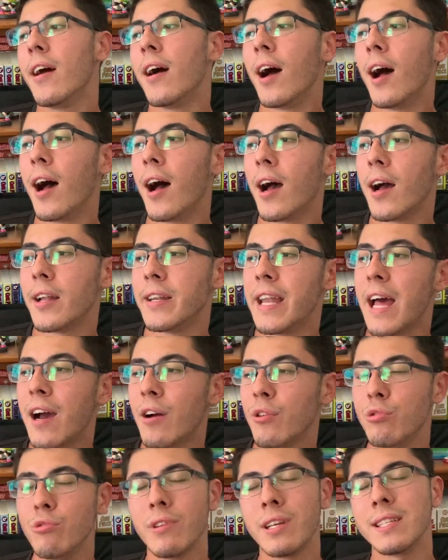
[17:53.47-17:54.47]

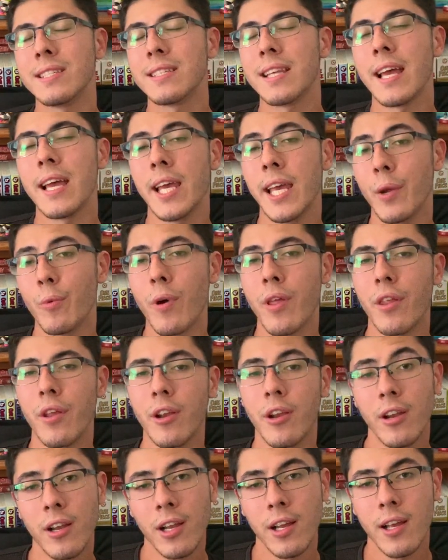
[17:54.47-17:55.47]
Now, who can say
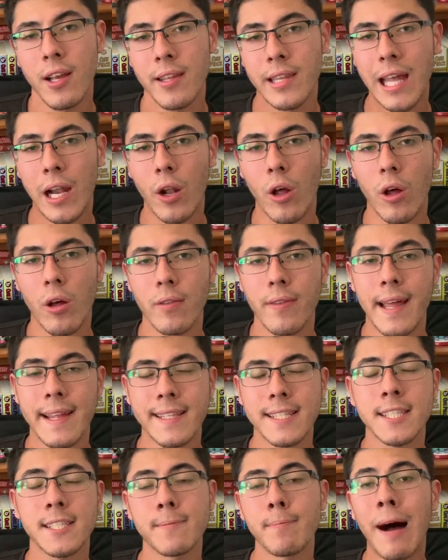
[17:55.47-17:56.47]
whether
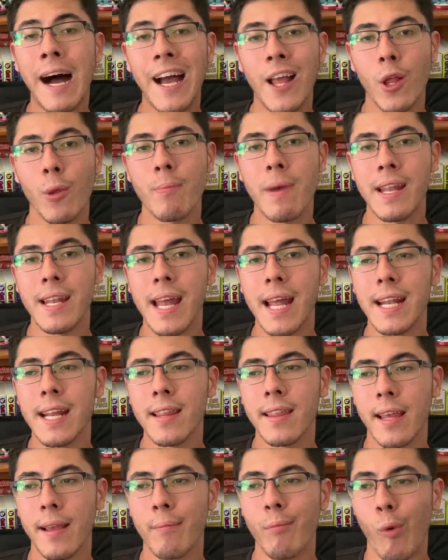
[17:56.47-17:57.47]
that smile meant
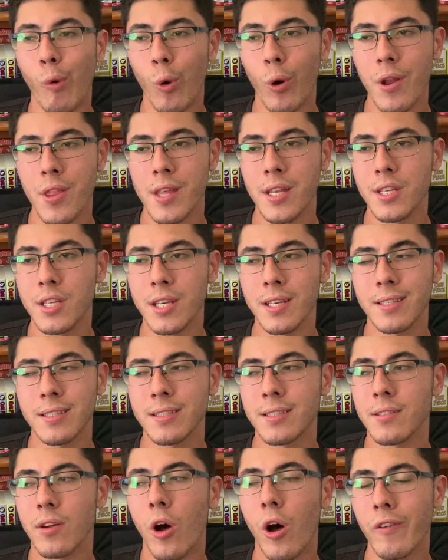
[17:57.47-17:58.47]
anything more than
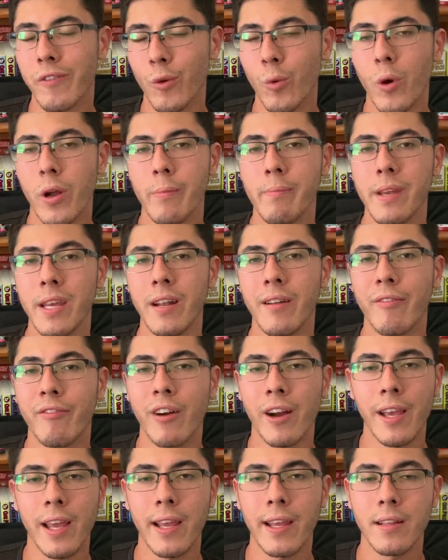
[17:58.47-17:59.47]
just All For One being a
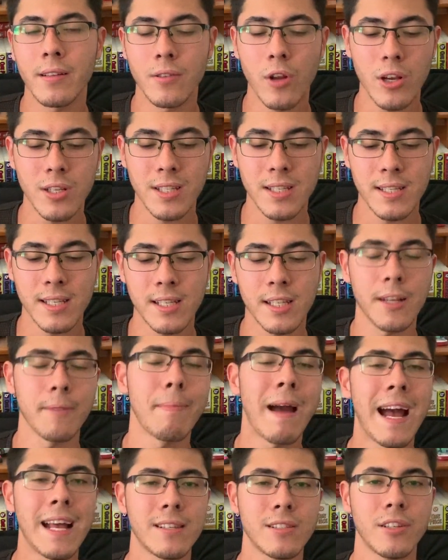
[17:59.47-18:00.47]
fucking narcissistic
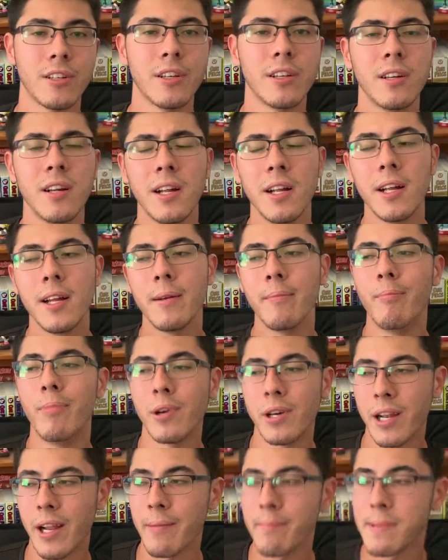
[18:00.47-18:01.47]
bastard?
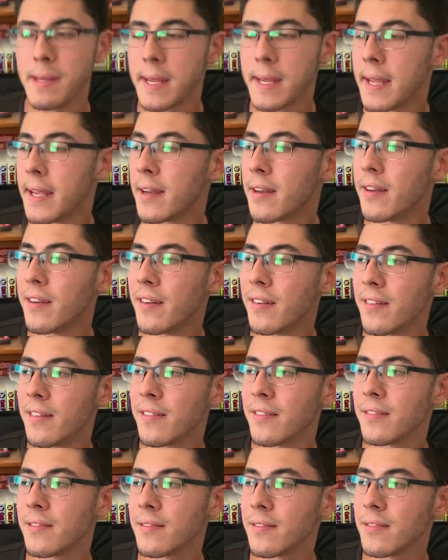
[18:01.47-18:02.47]
But I mean,
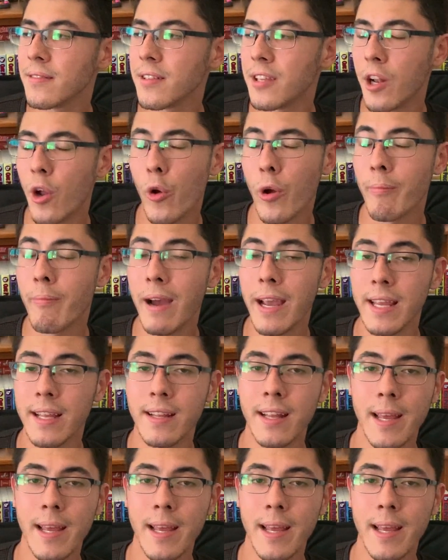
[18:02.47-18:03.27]
you know, it might.